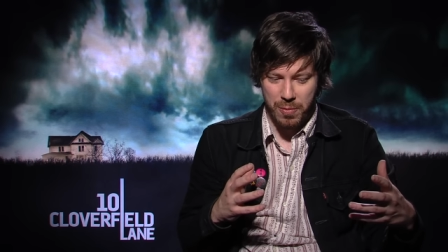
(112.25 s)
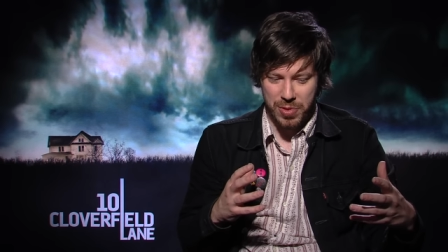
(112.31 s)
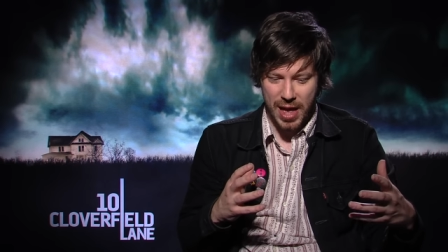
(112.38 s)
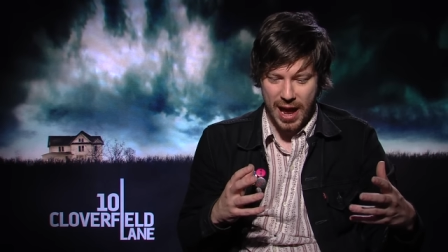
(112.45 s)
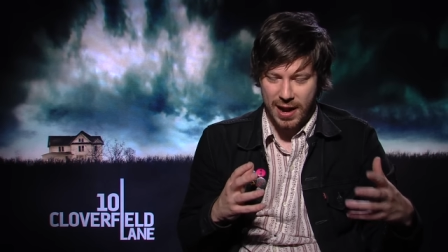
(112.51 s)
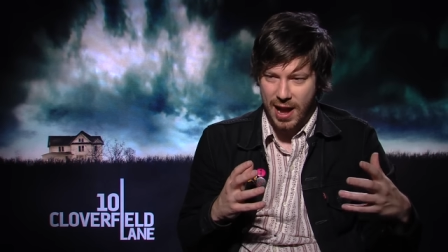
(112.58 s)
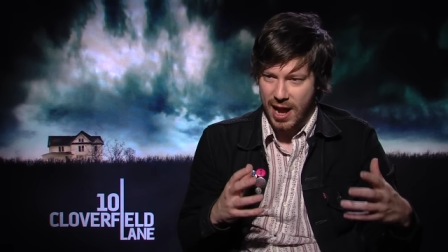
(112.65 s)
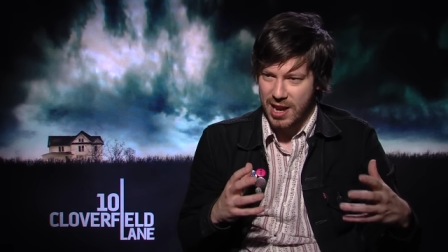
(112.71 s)

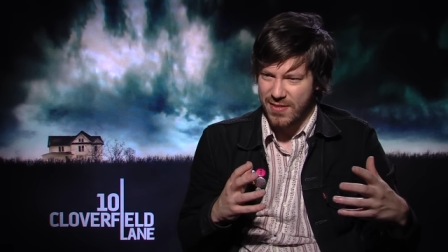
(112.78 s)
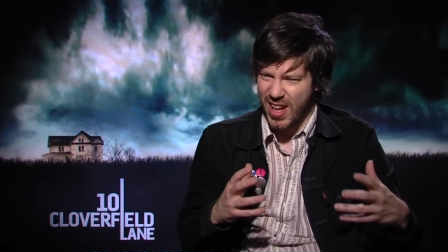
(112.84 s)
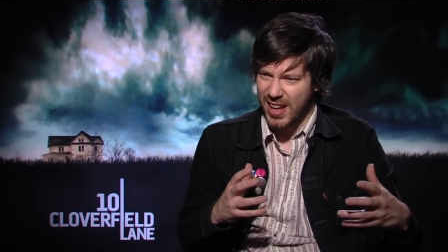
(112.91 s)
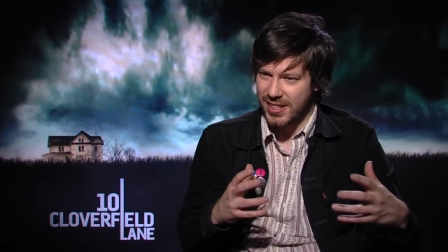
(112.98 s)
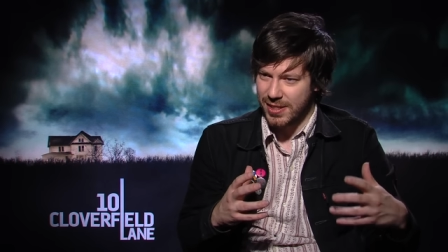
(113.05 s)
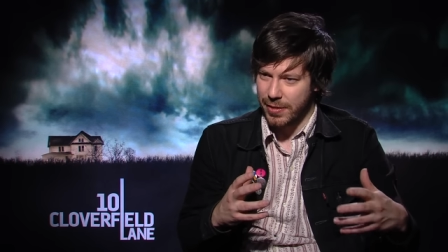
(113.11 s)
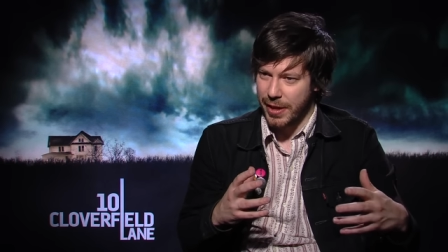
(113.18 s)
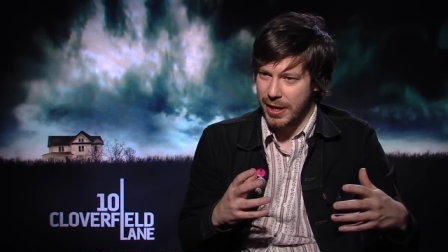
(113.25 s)
that kind of
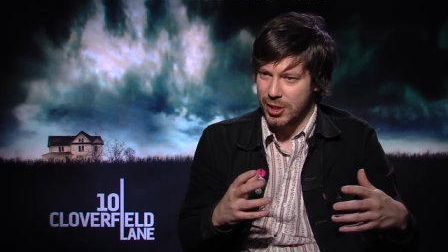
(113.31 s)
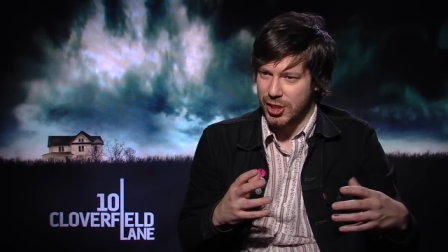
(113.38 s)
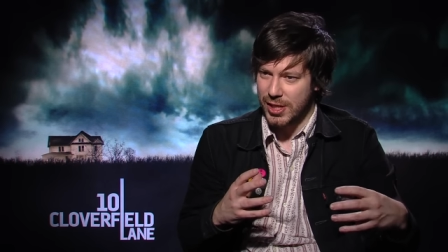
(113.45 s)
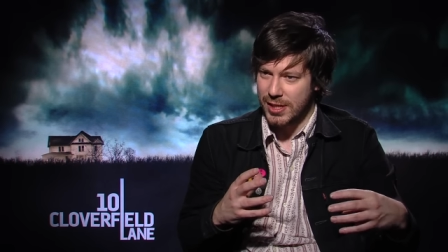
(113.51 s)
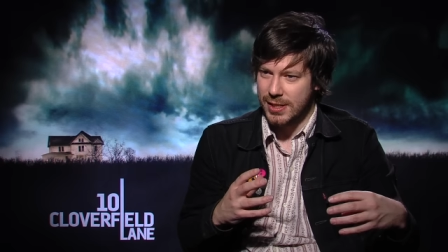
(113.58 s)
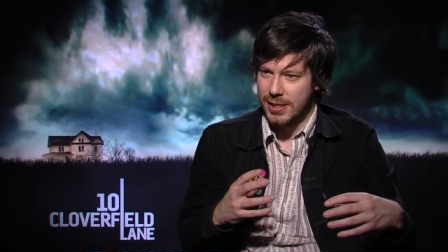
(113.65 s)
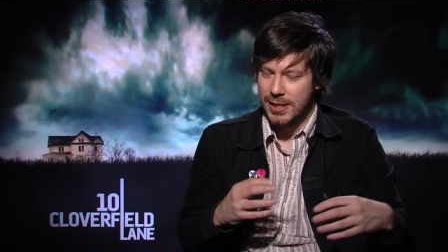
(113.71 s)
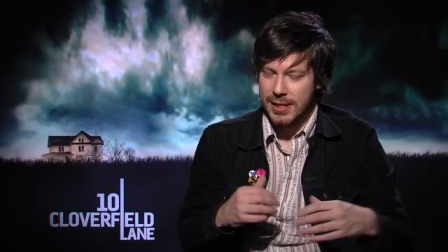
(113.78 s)

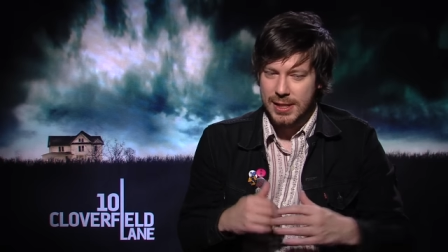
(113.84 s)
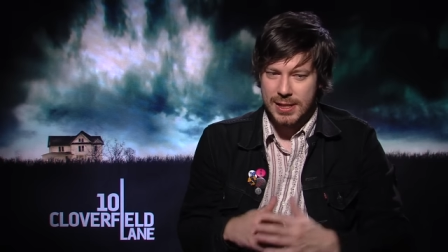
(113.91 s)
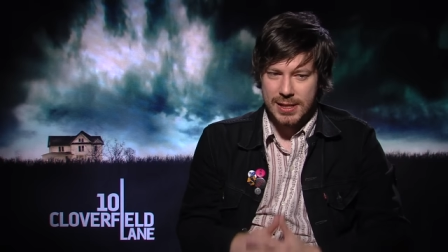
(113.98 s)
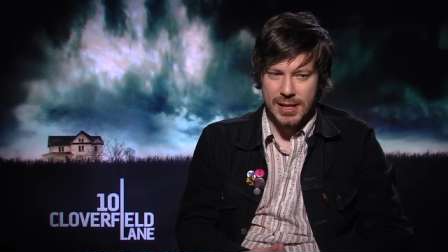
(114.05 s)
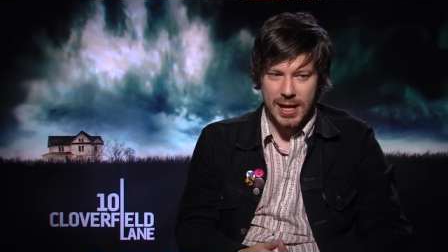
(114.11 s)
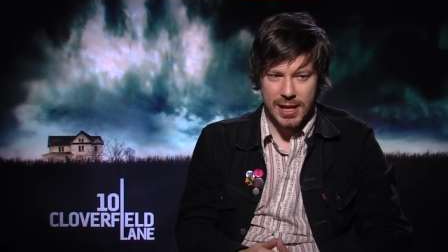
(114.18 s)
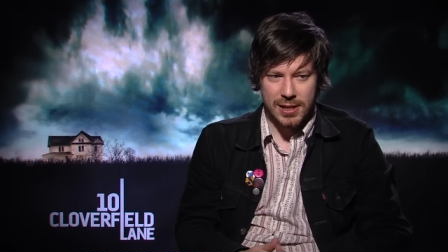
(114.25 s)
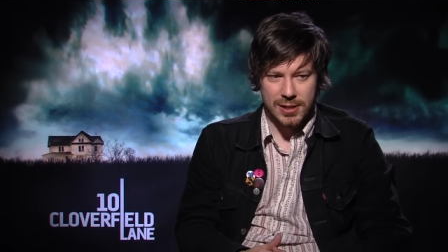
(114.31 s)
isolation,
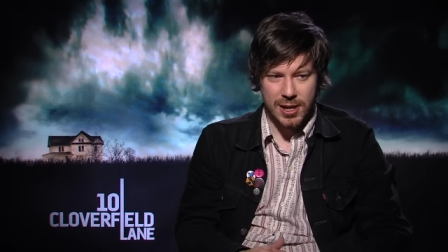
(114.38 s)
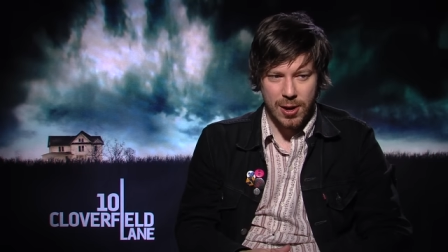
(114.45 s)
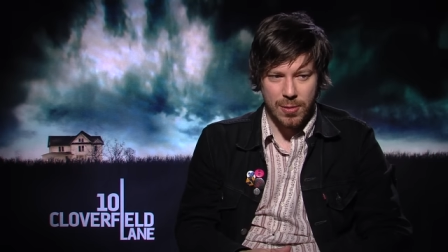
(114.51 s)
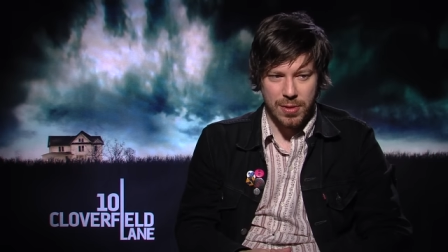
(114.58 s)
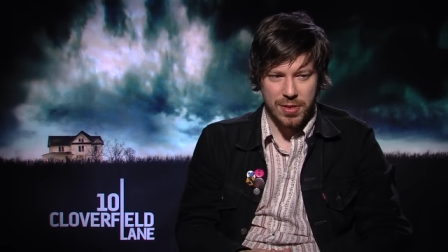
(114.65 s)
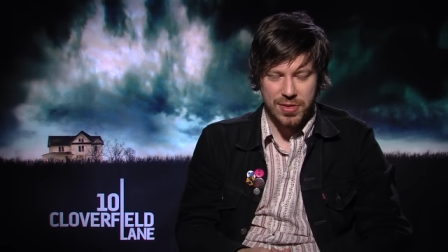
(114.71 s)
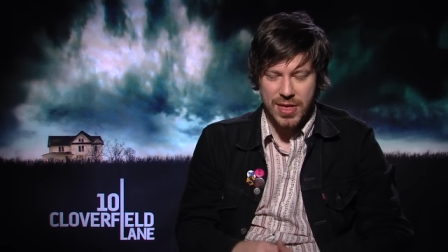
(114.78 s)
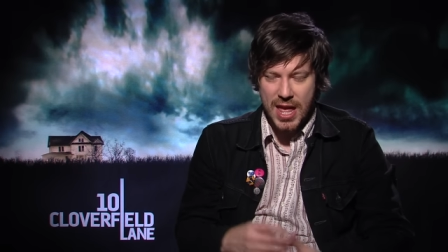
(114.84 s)
and you
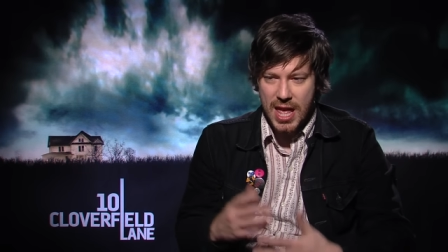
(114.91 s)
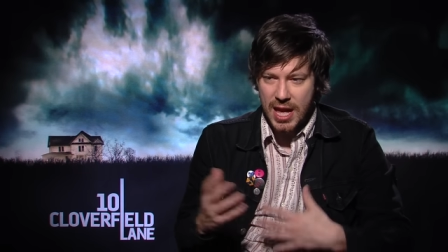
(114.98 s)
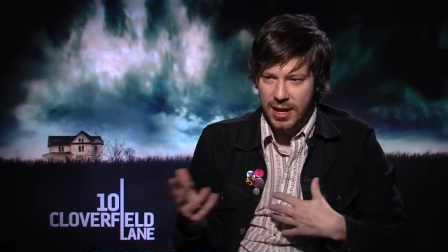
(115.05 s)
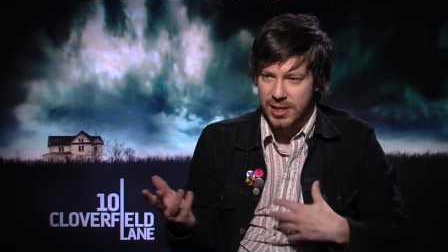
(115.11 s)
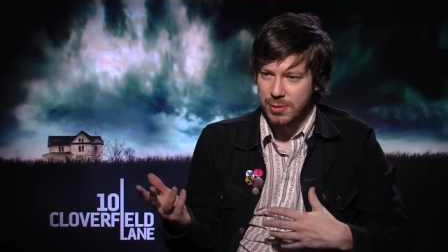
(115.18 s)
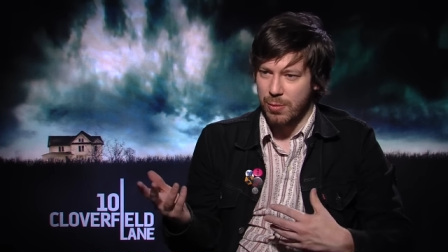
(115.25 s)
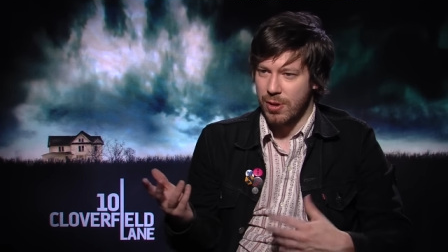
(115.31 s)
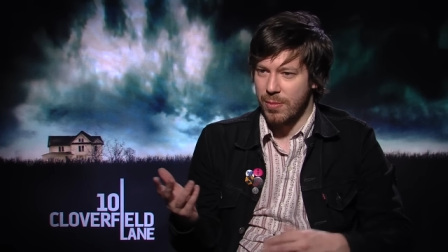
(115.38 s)
know The
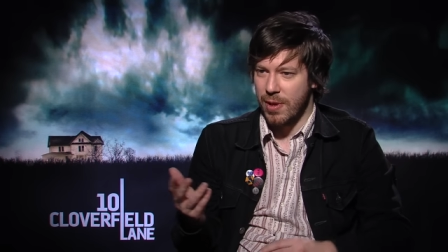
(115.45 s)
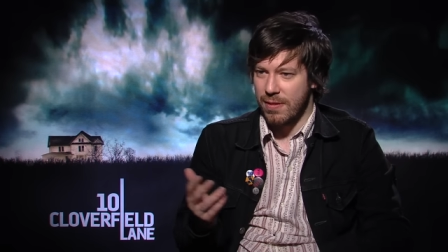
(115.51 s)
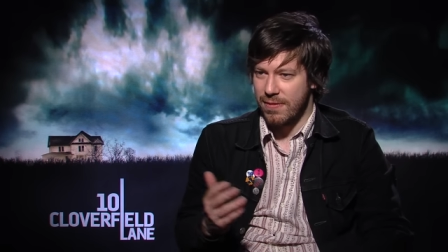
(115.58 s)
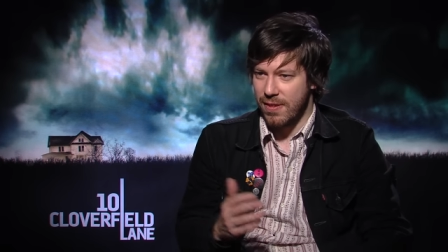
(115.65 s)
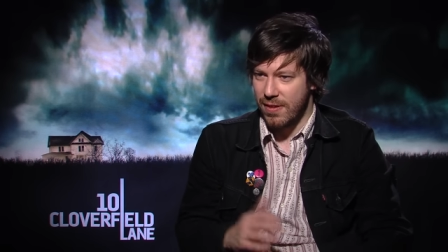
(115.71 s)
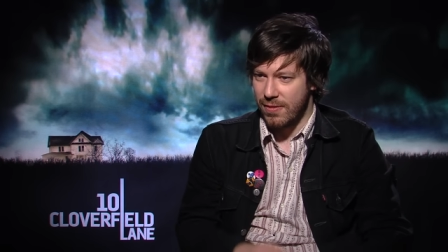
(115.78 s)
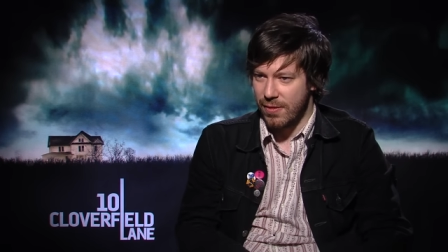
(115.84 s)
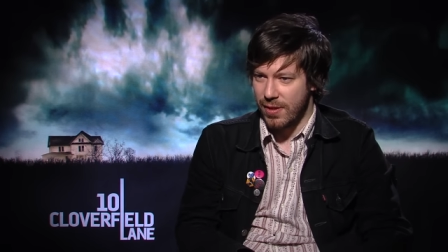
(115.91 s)
Thing is one of my
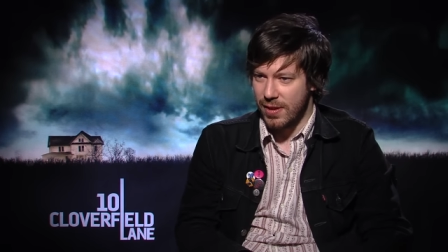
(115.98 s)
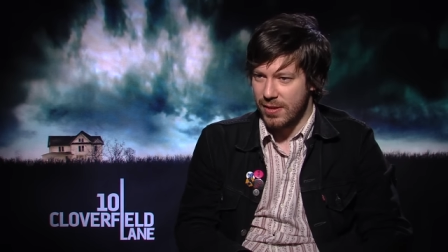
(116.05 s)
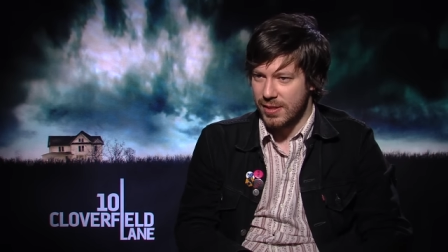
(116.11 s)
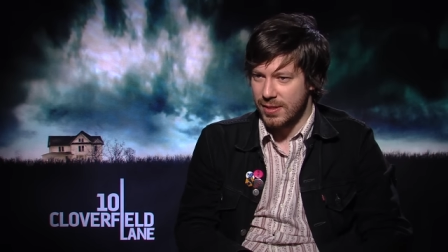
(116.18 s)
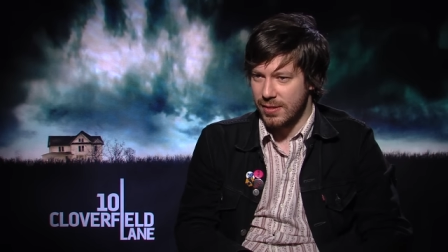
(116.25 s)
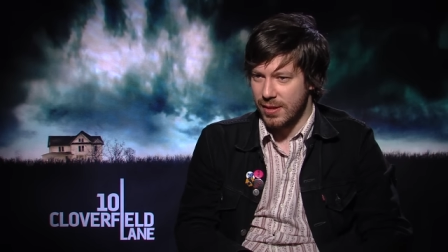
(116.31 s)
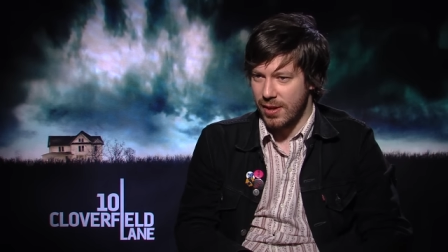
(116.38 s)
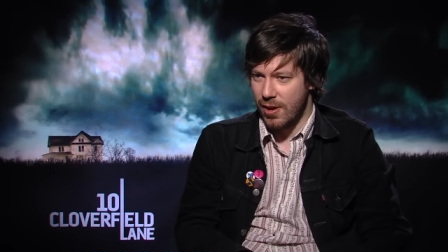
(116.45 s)

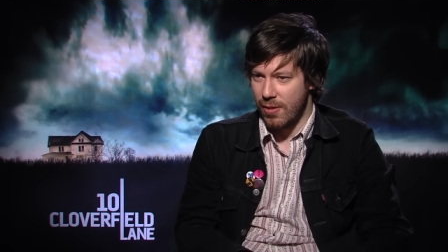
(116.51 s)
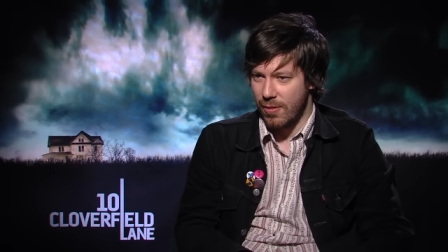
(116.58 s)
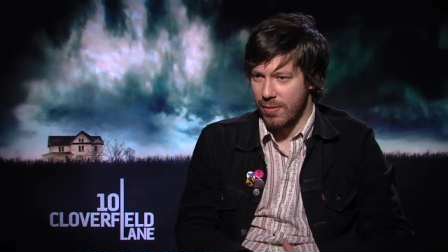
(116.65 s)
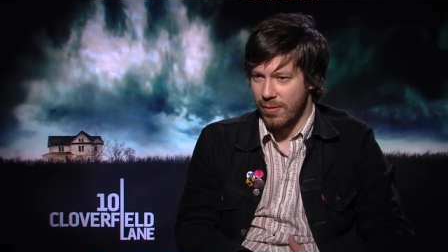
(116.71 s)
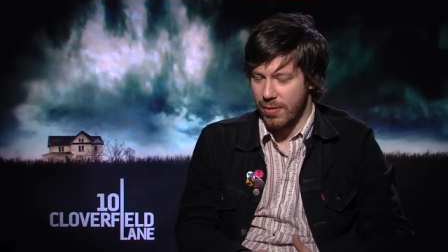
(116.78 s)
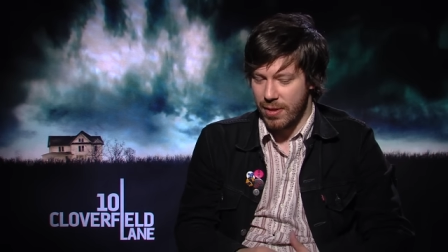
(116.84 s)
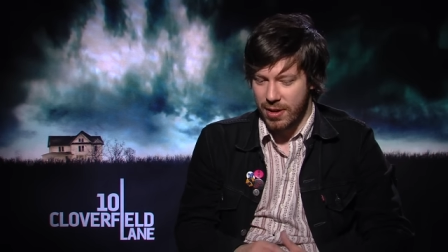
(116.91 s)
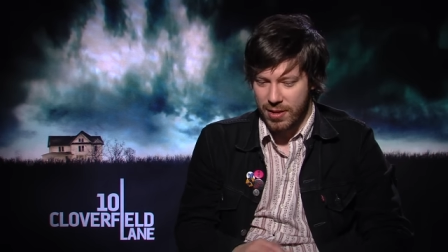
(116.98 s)
favorite you
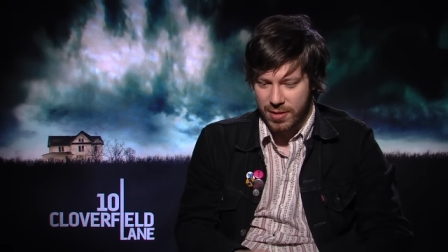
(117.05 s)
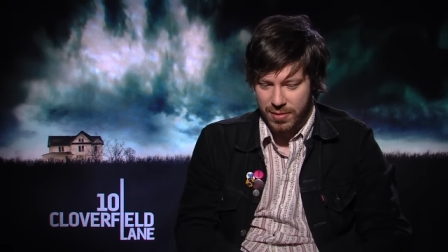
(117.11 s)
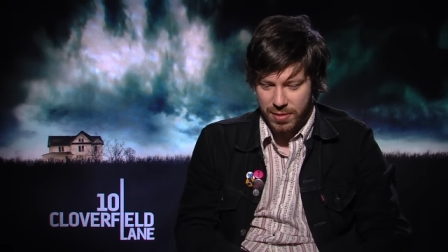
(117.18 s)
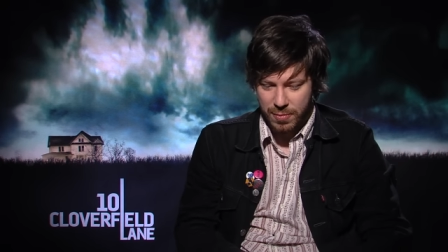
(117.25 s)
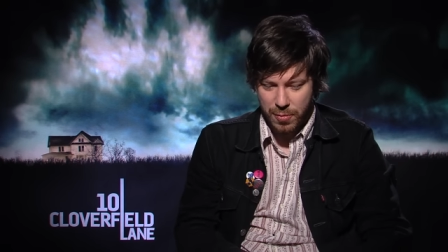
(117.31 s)
know uh,